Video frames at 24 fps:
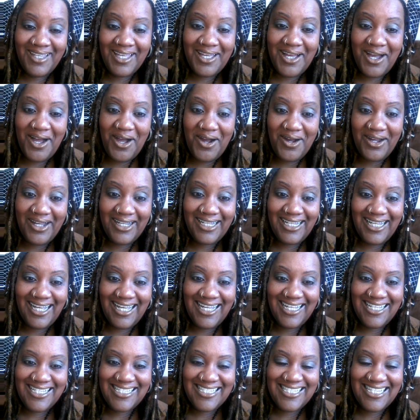All right,
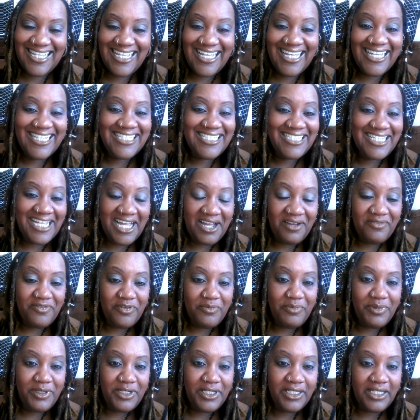guys, time for
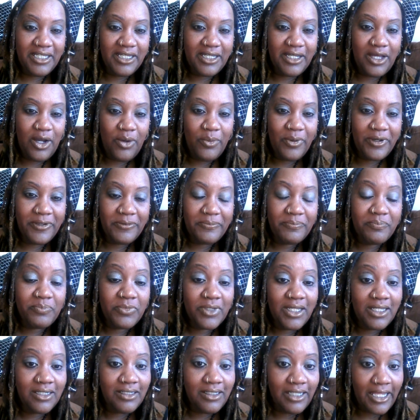me to get going.
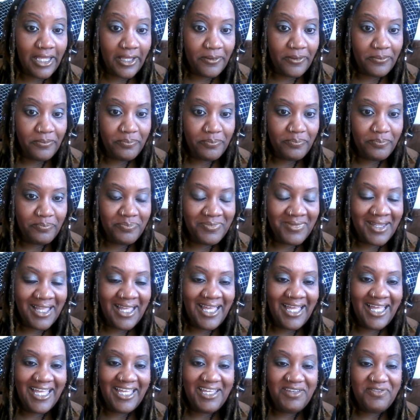Now,
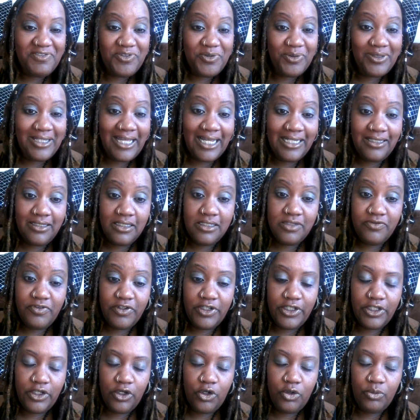if you like this
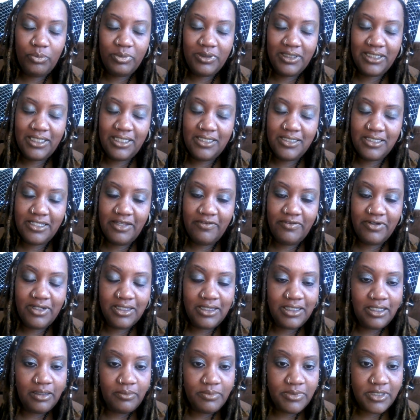video, please give it a
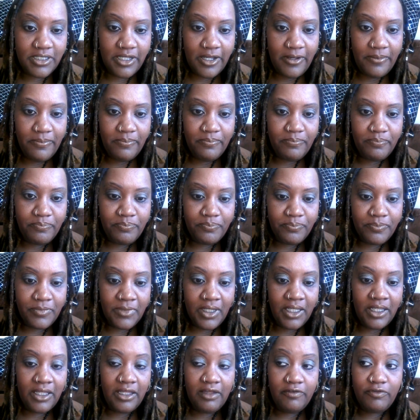thumbs up.
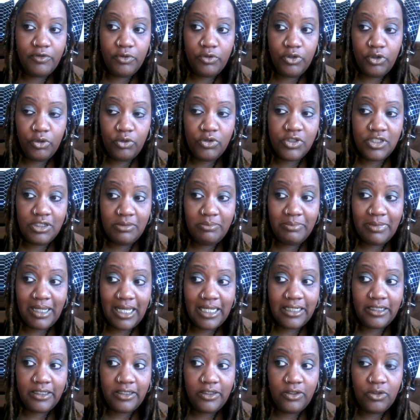If you know
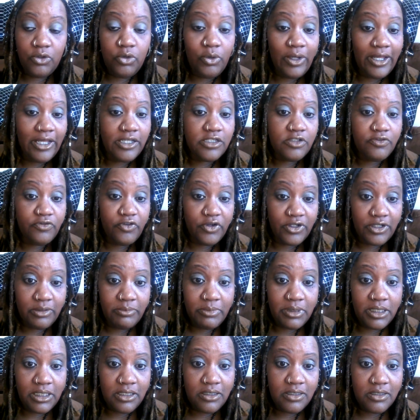somebody who has
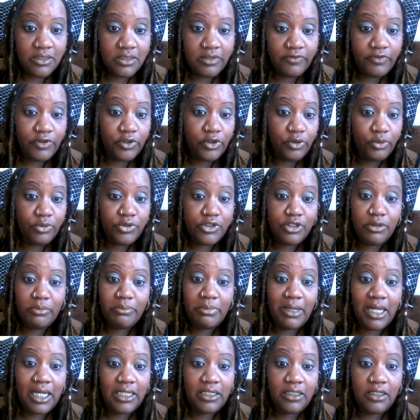frenemies, if you know
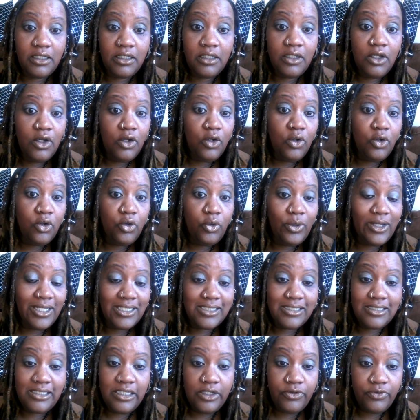somebody who has
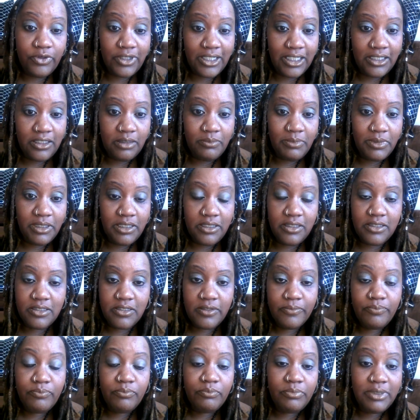secret enemies,
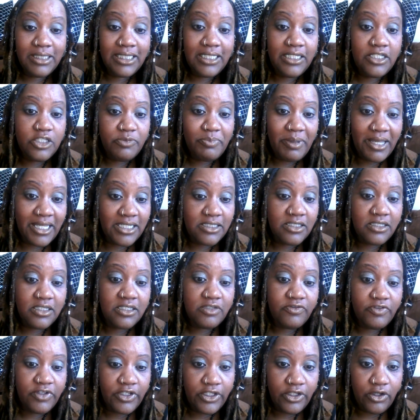please pass this
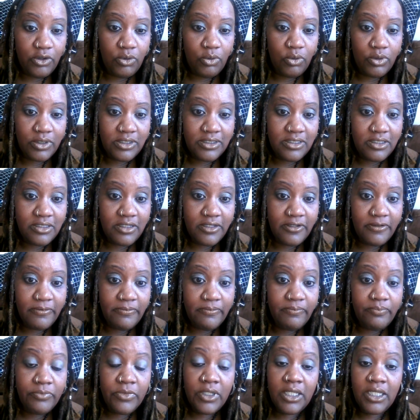video on to
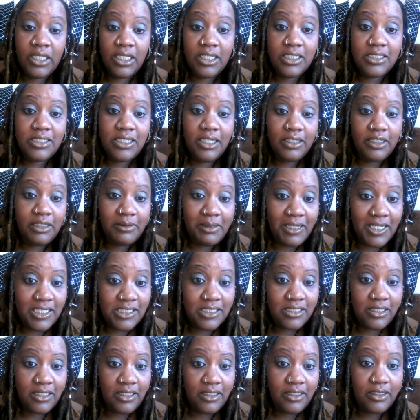them and tell them I
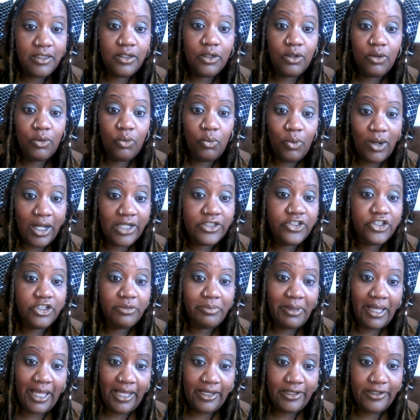said, watch your
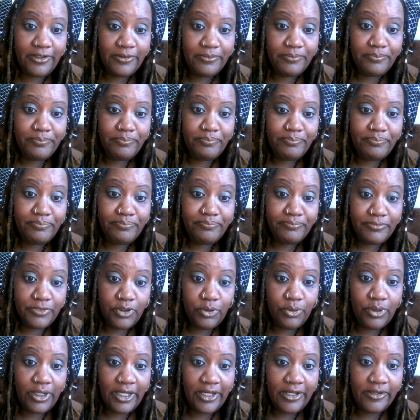back.
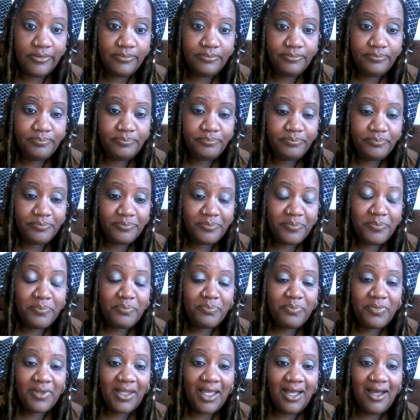Okay?
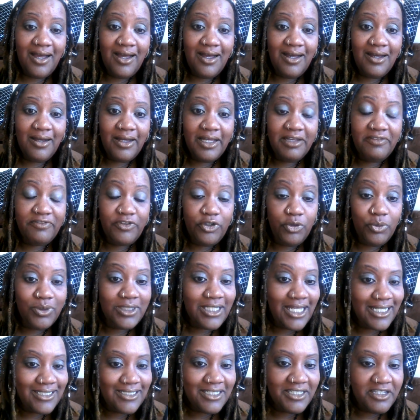Uh, if you would
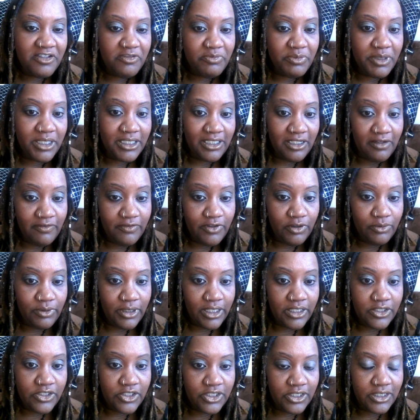like to give me a love
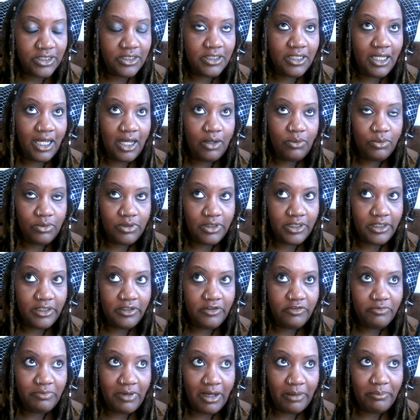donation, I will
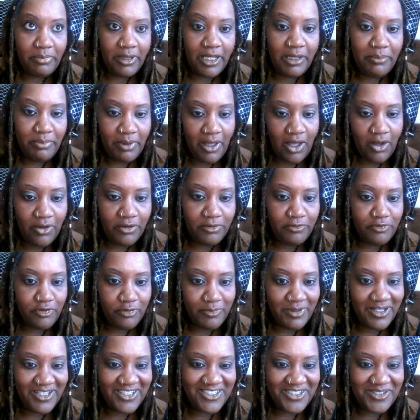leave my PayPal
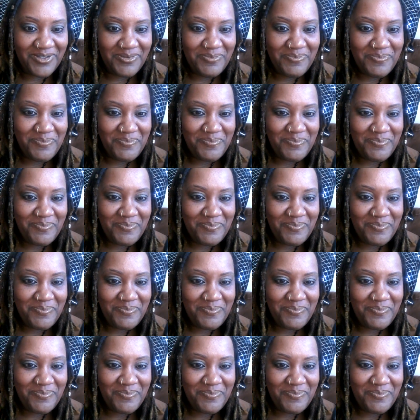information.